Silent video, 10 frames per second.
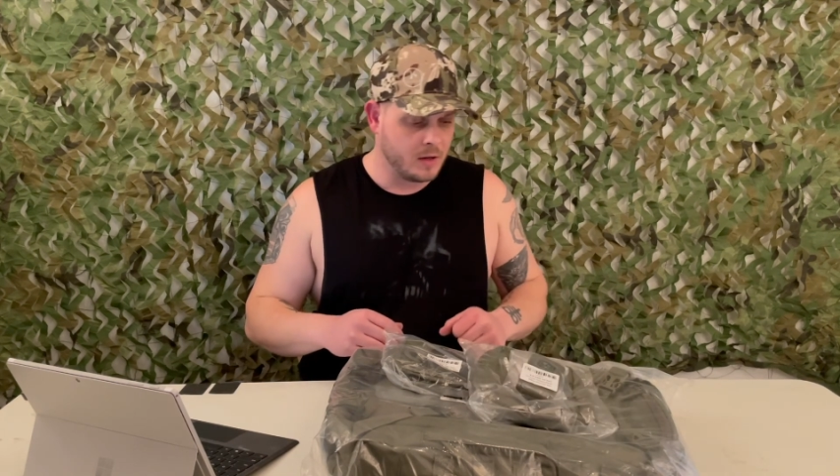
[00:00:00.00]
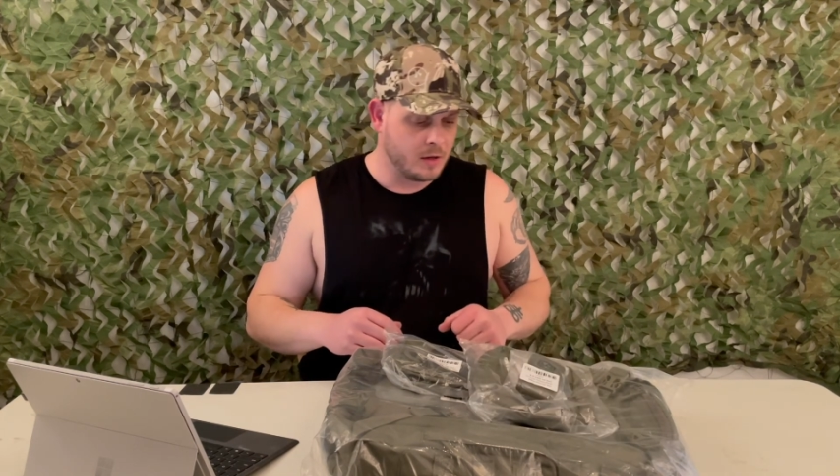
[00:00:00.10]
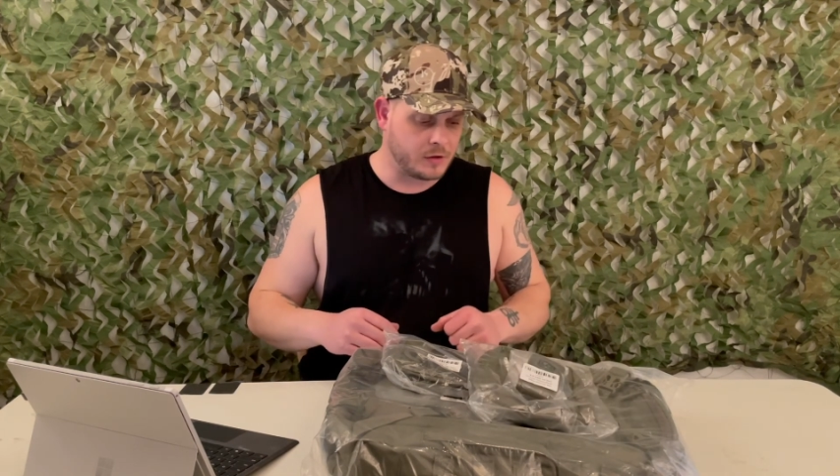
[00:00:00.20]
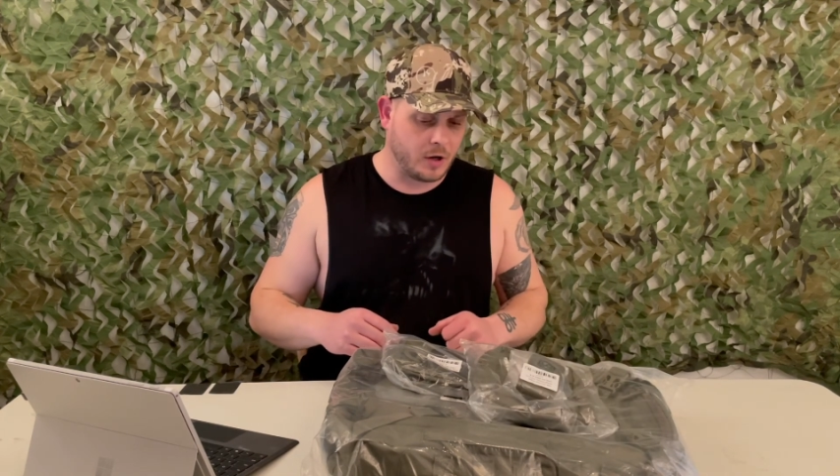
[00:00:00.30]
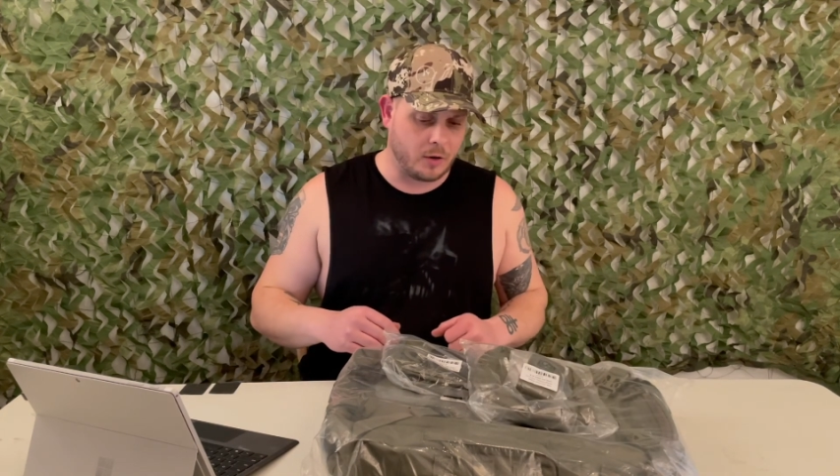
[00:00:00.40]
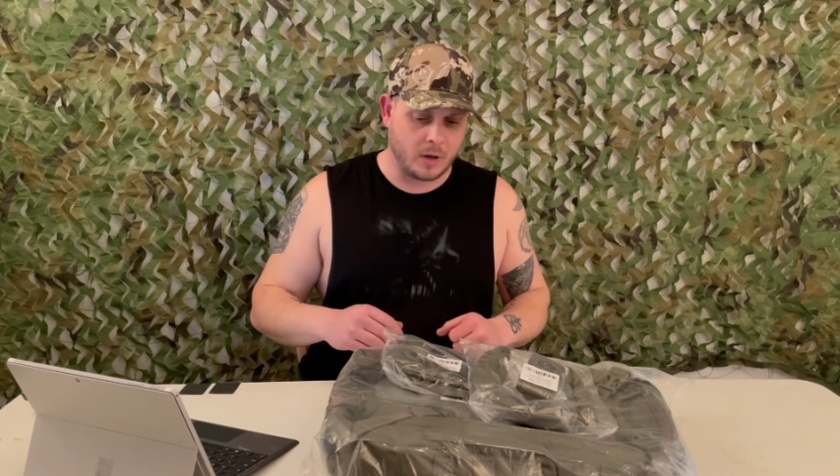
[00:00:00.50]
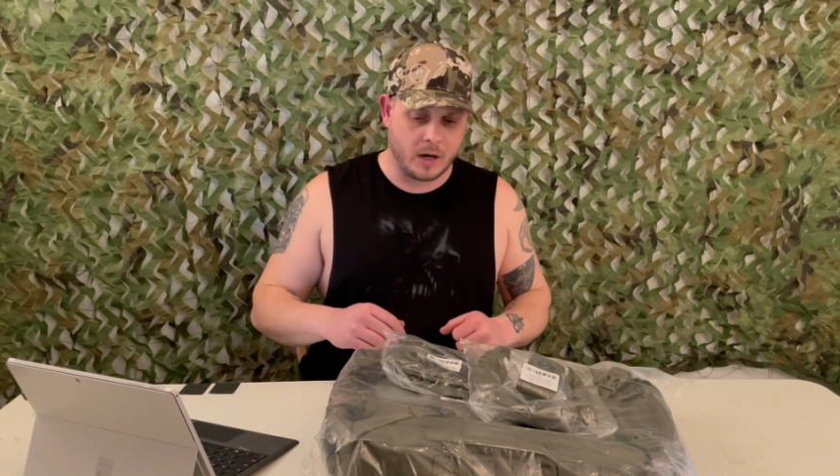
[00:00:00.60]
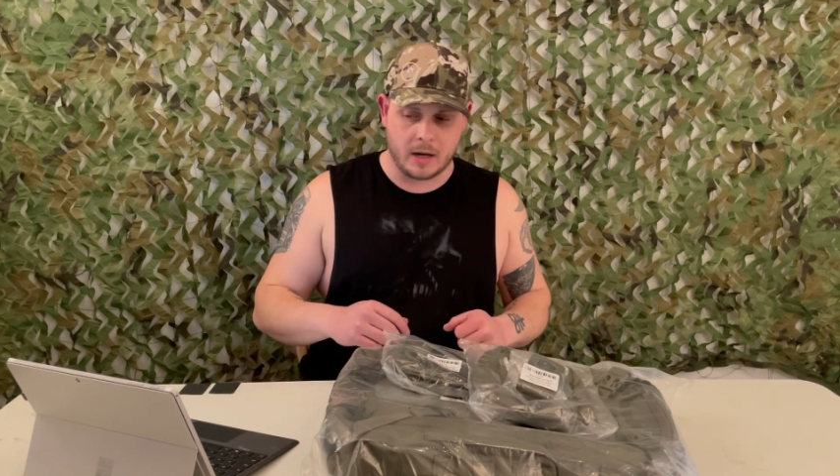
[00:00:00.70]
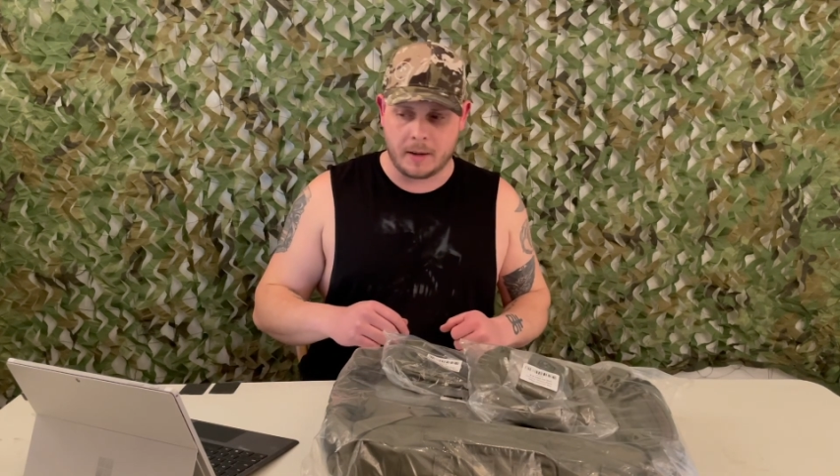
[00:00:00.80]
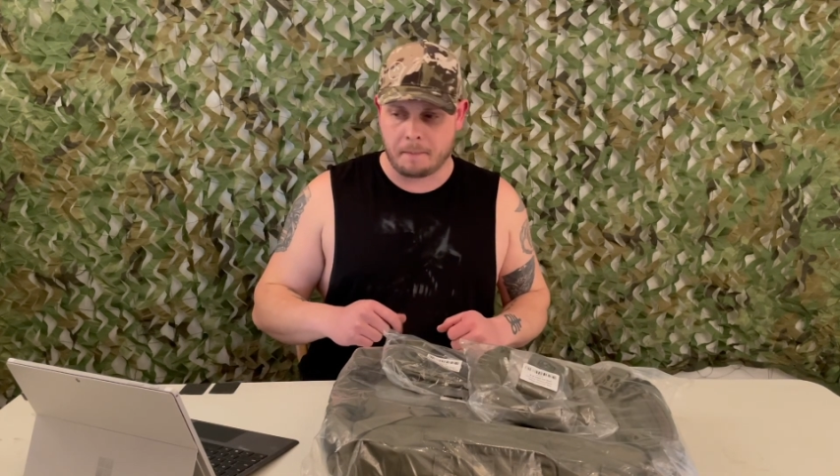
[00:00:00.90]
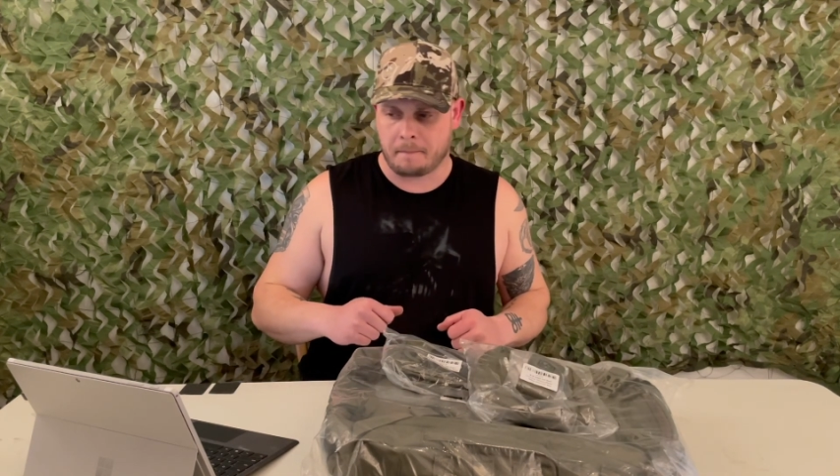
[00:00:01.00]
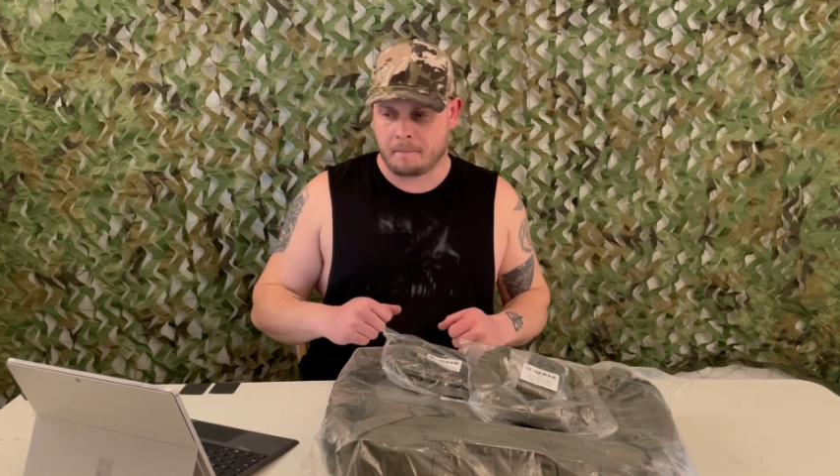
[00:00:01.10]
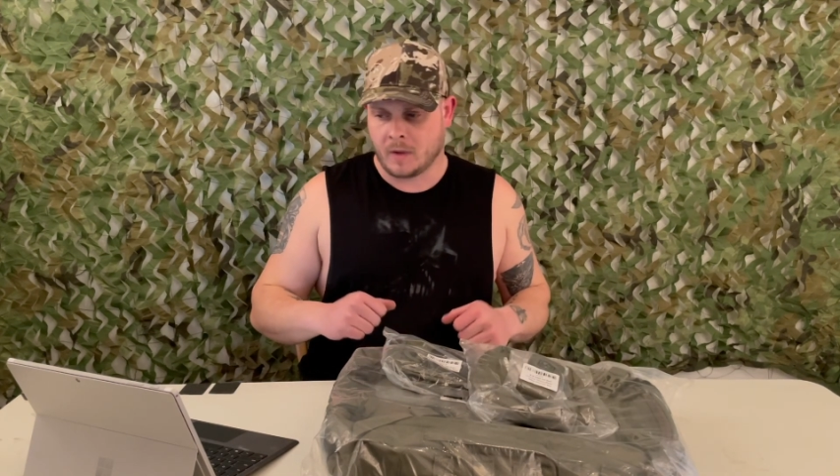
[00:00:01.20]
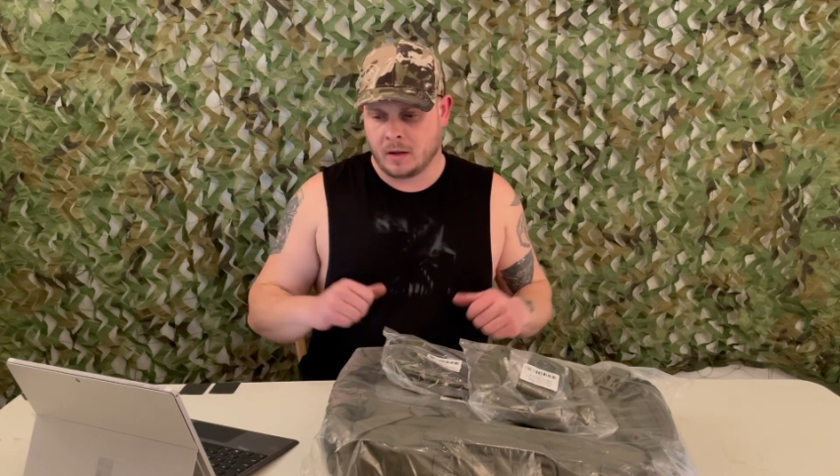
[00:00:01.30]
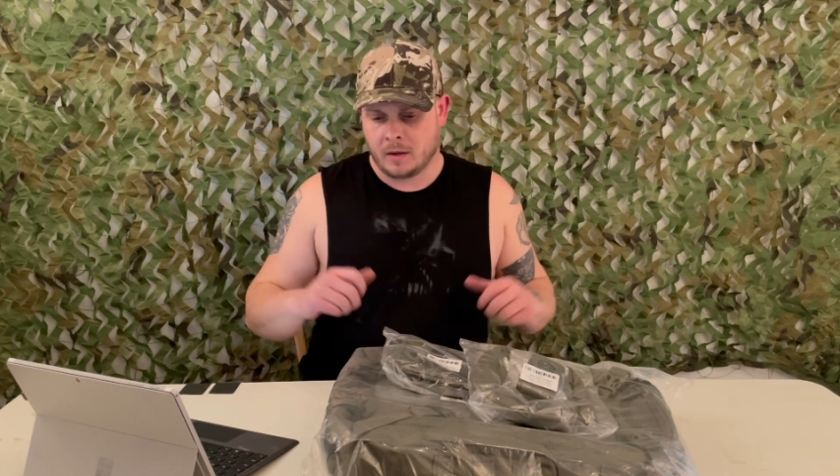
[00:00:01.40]
So,
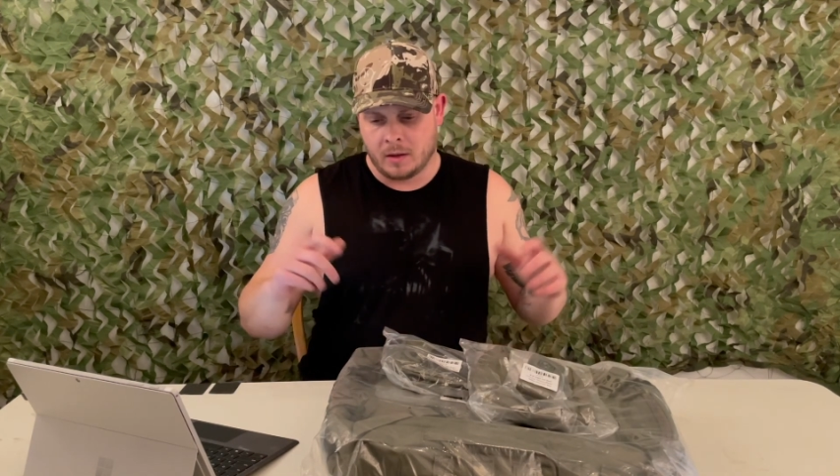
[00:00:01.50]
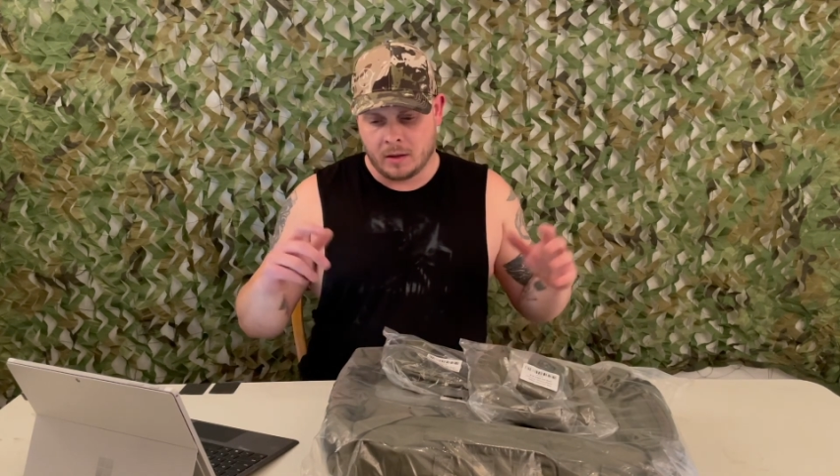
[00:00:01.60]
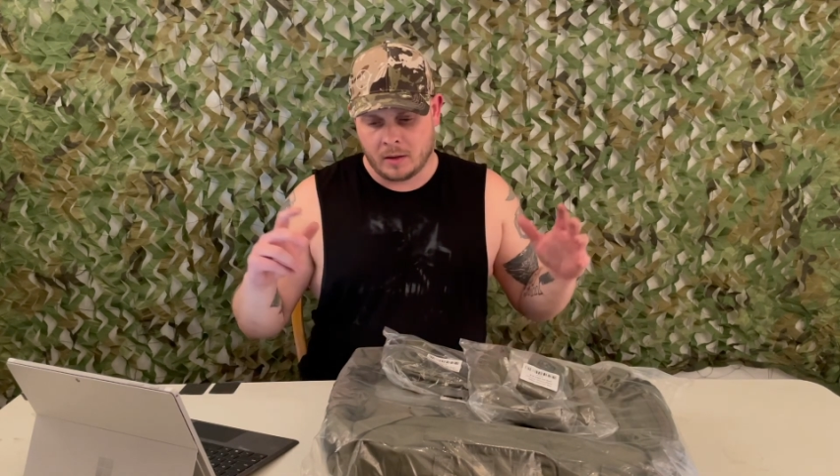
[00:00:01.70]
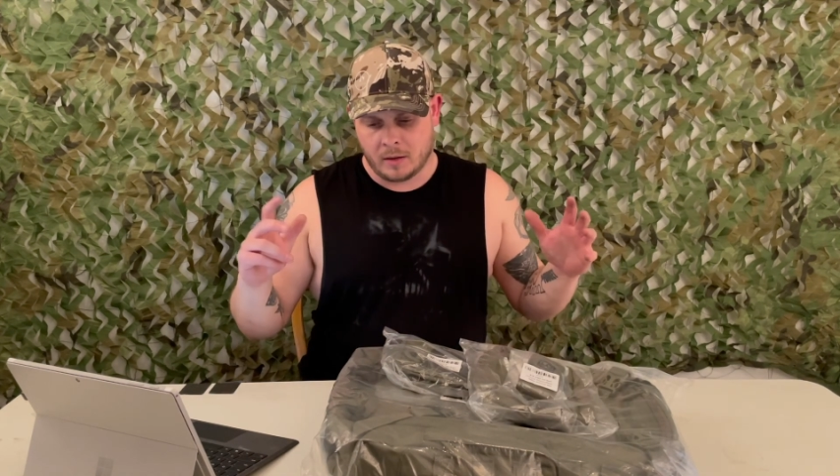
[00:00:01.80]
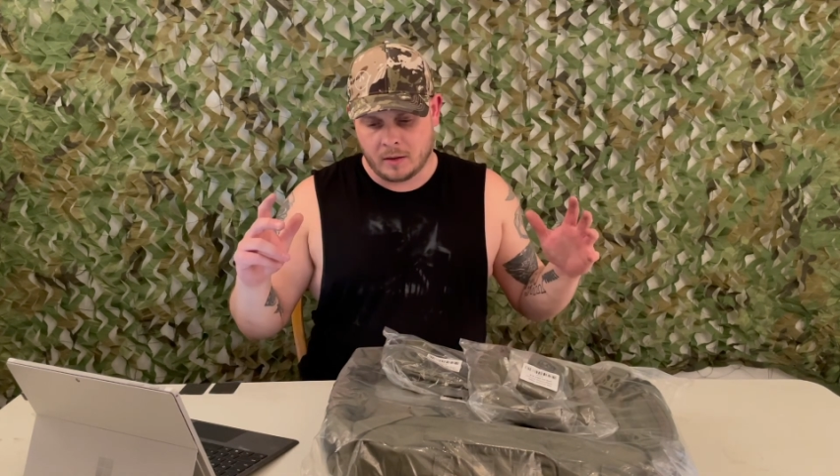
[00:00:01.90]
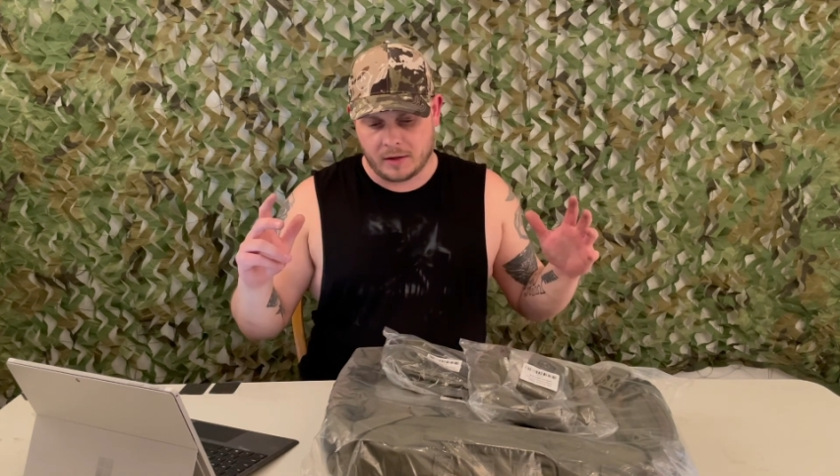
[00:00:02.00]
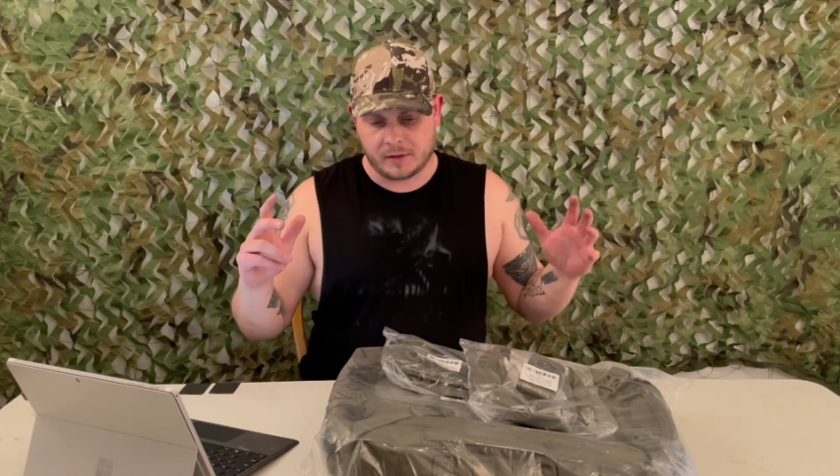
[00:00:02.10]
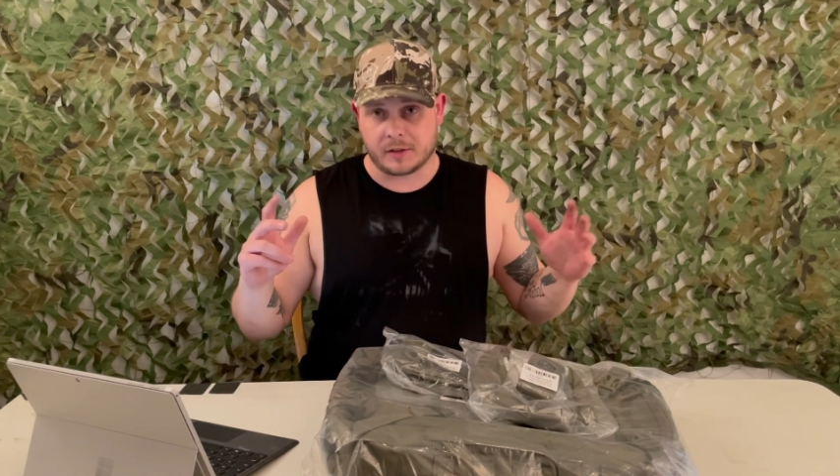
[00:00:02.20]
this